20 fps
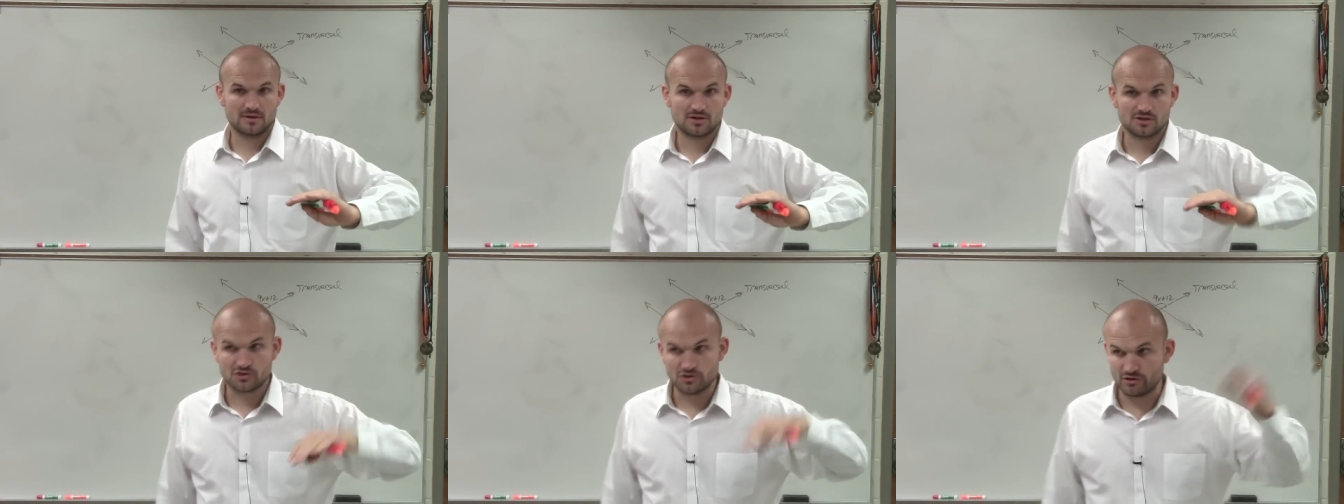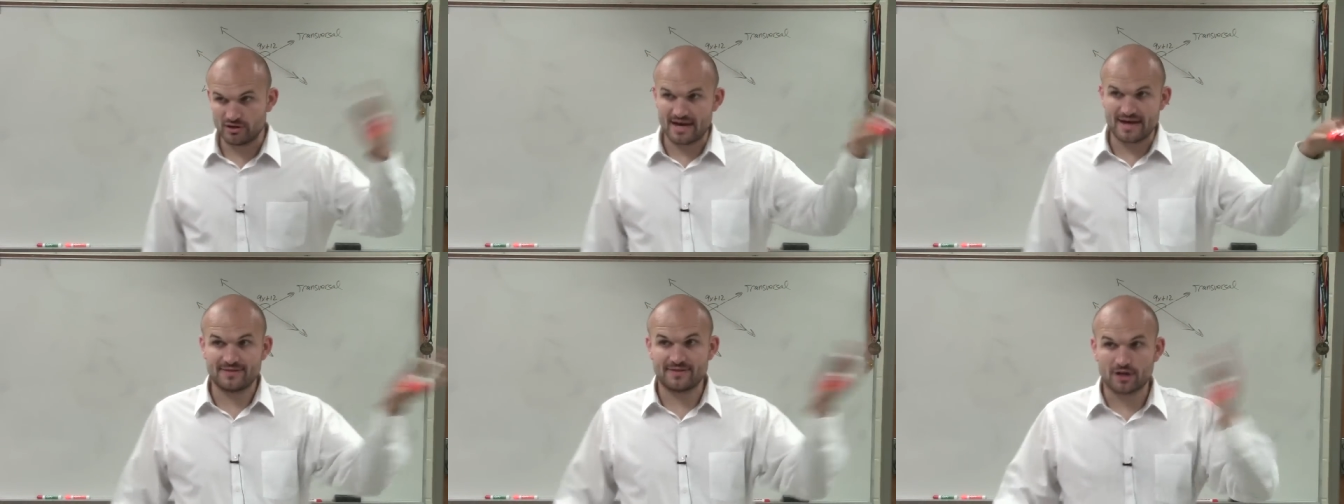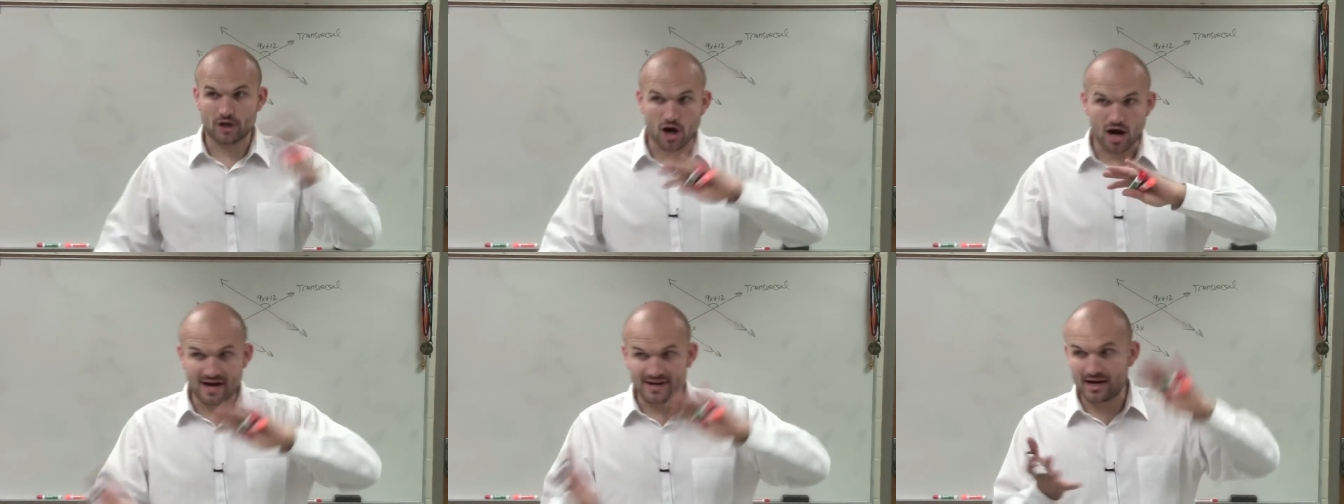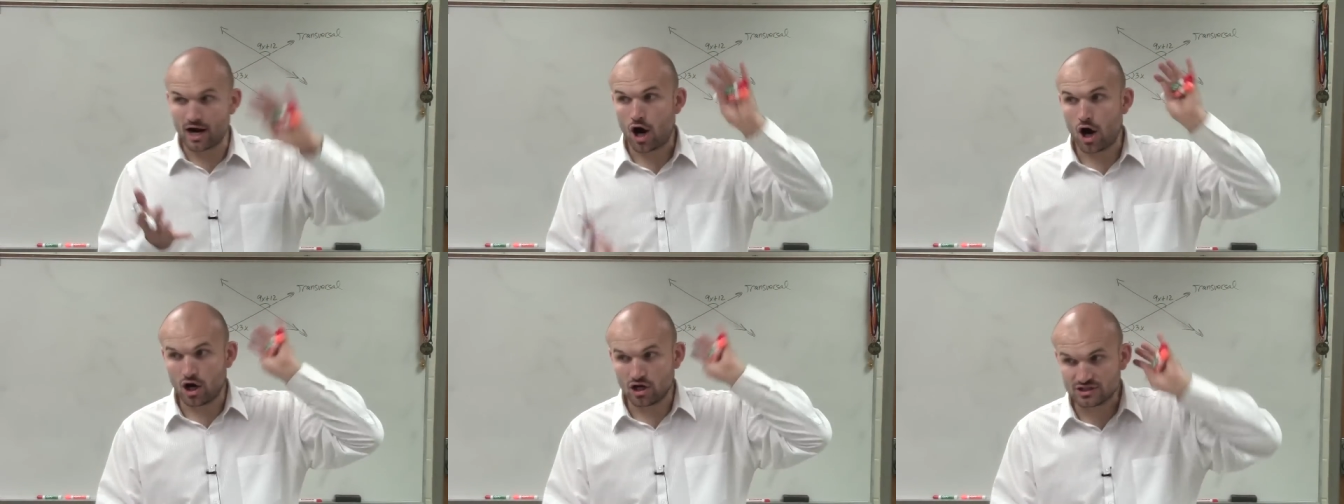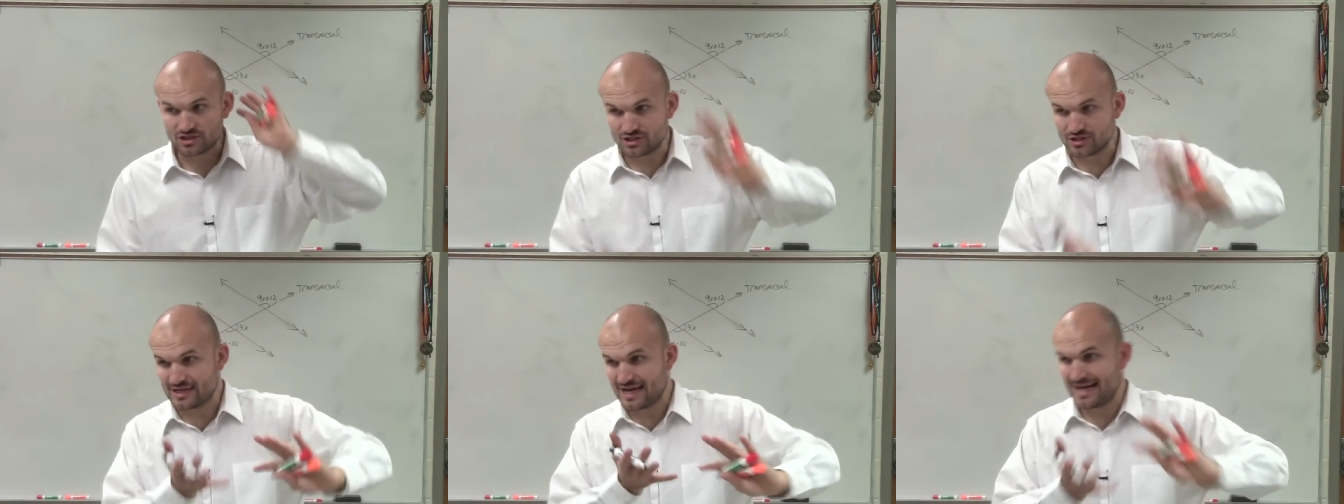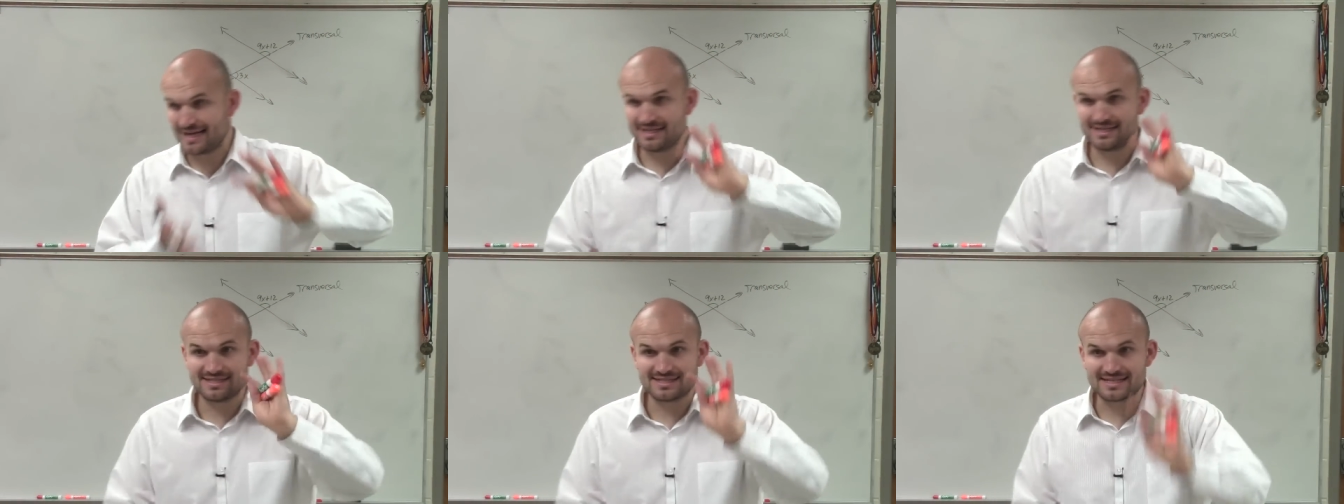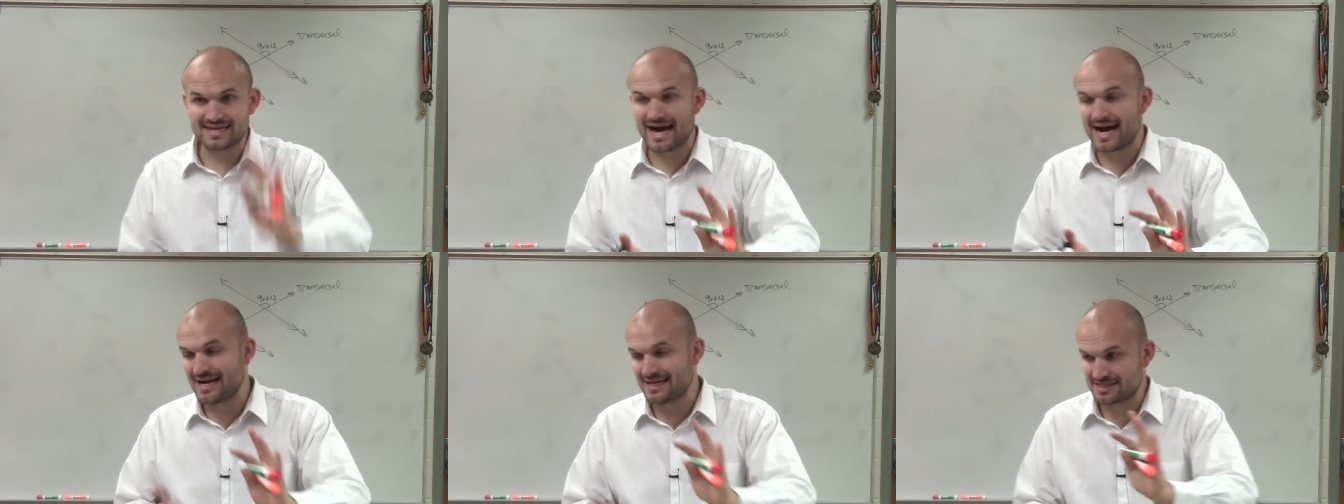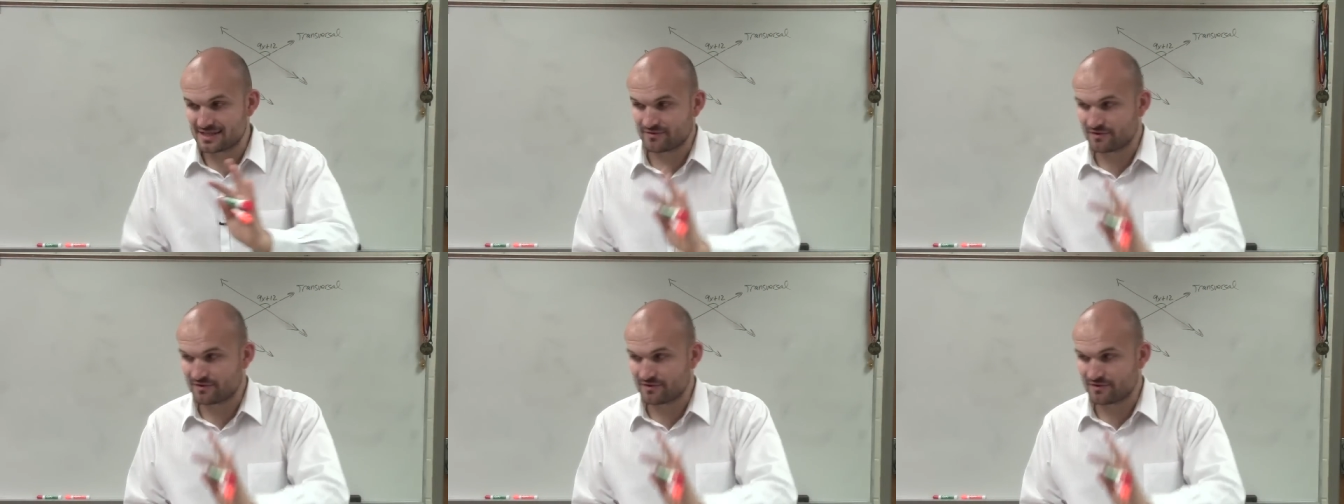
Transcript: So then they're on alternating sides